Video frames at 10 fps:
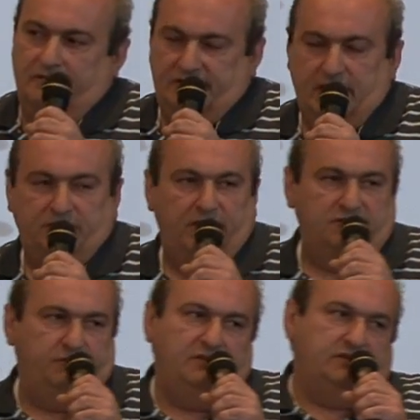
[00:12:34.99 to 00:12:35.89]

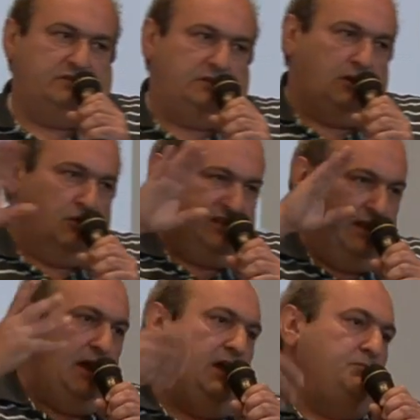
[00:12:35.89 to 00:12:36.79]
sometimes we just close
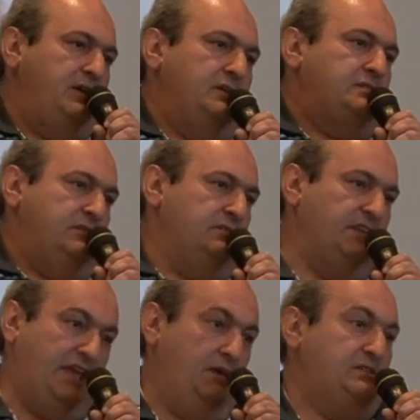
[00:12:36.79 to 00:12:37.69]
an eye because
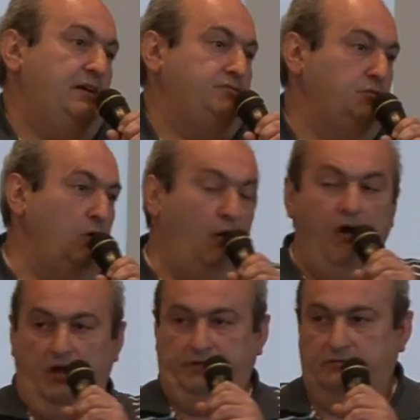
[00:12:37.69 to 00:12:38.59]
the games have to go
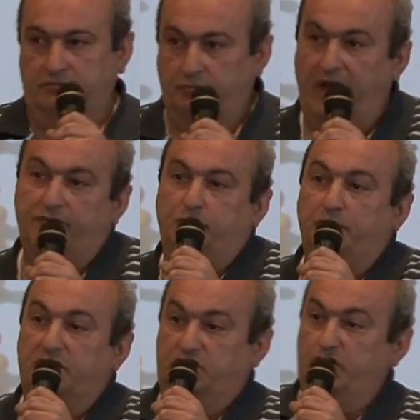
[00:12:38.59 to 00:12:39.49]
on. We have to
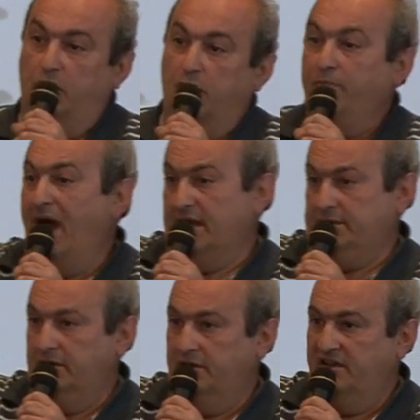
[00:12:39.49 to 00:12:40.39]
put a show. But